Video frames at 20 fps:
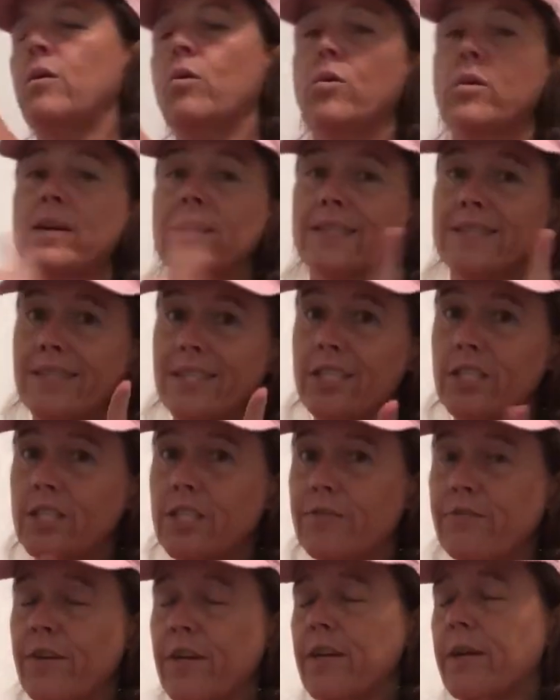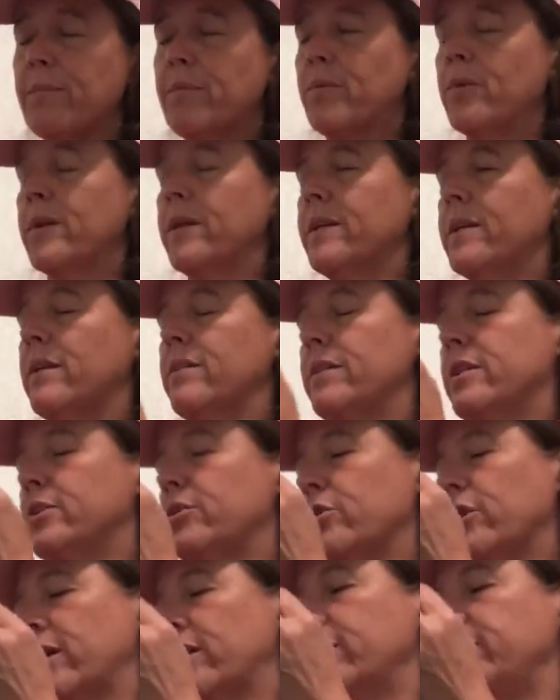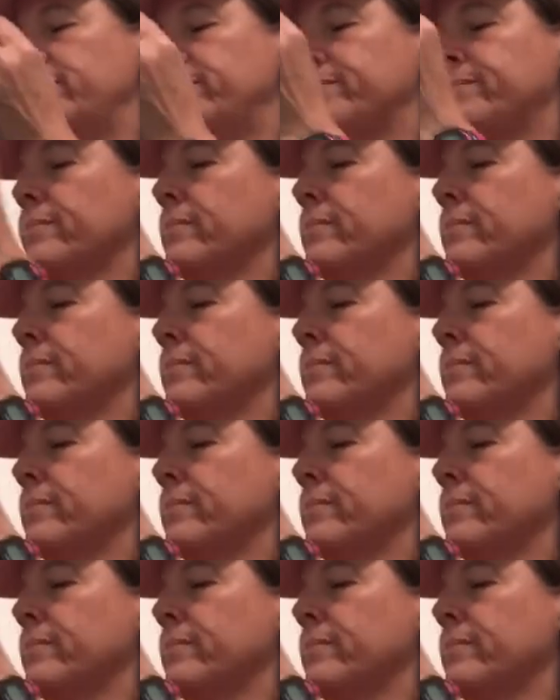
Organization is very important on the trail.